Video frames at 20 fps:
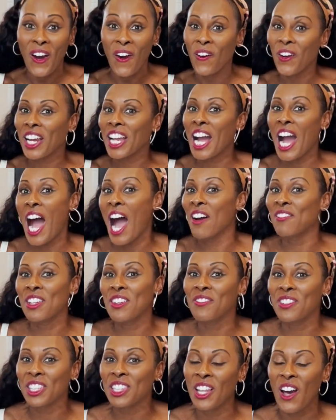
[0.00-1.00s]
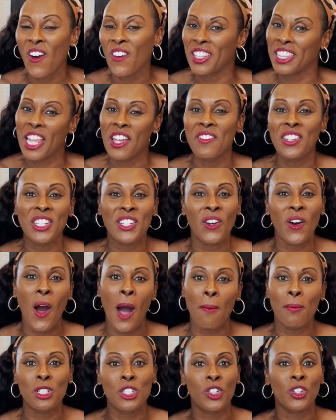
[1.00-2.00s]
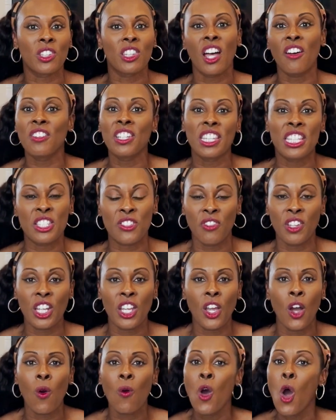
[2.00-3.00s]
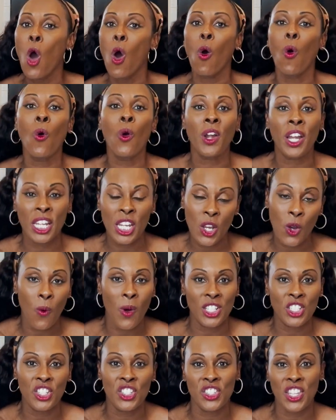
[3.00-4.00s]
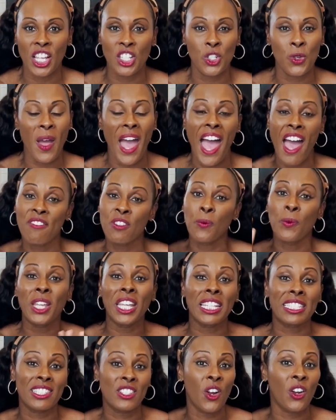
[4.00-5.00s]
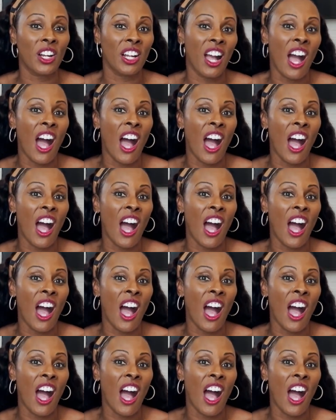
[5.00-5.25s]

or comment below and let me know how much you're loving this video or any questions that you have and we can start a